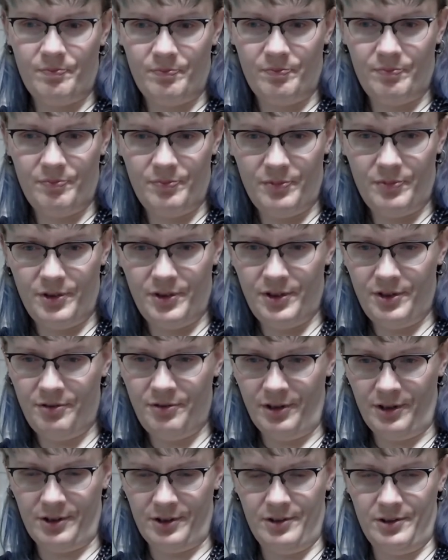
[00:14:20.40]

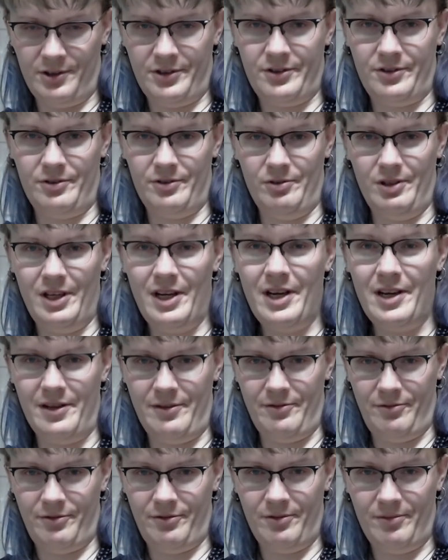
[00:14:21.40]
difficult to live,
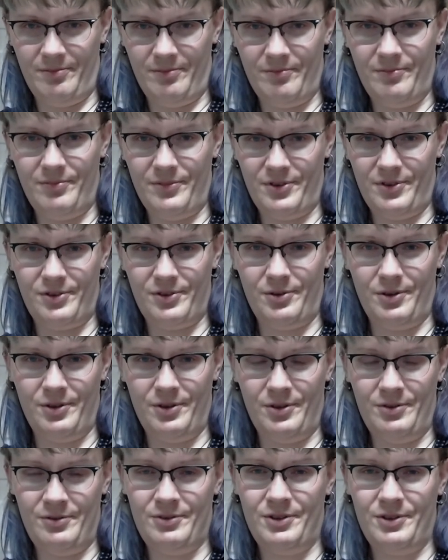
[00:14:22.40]
to
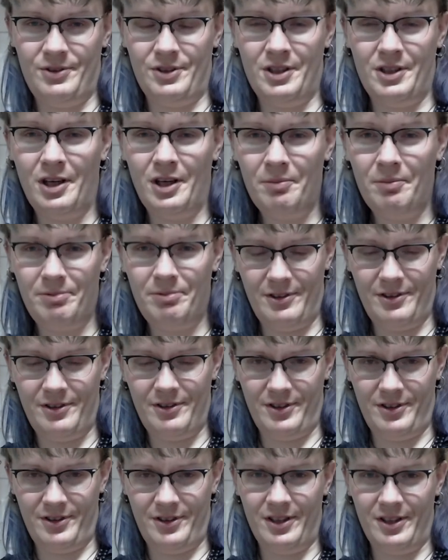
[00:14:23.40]
cope with it
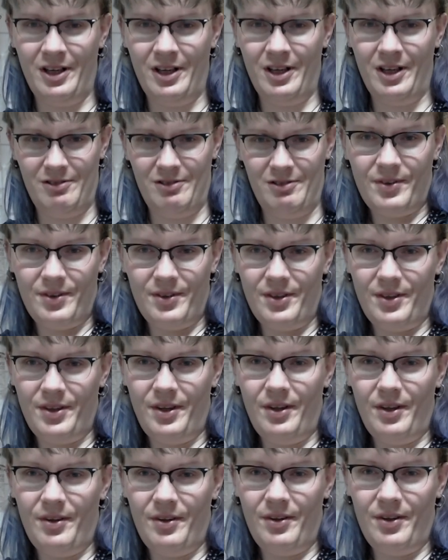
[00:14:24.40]
all.
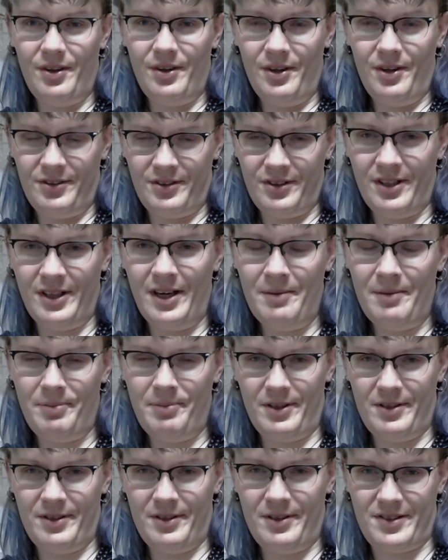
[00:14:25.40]
It
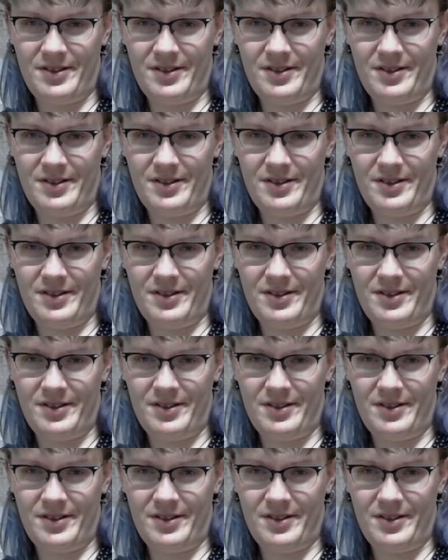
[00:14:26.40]
happens